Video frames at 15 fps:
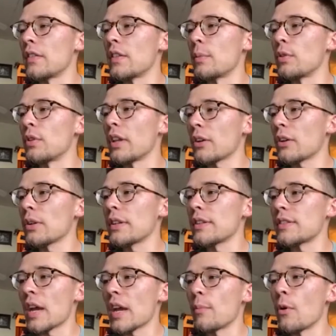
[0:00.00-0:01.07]
The Political
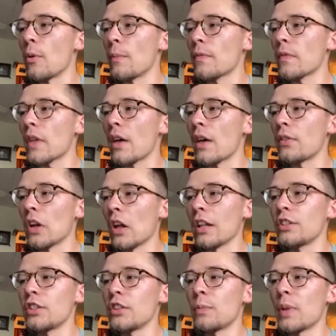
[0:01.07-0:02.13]
Disciple, A
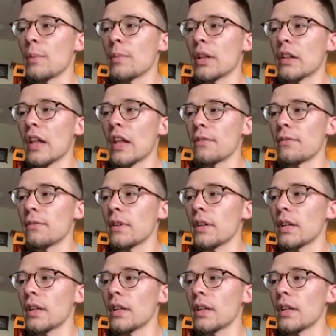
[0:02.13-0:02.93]
Theology of Public Life,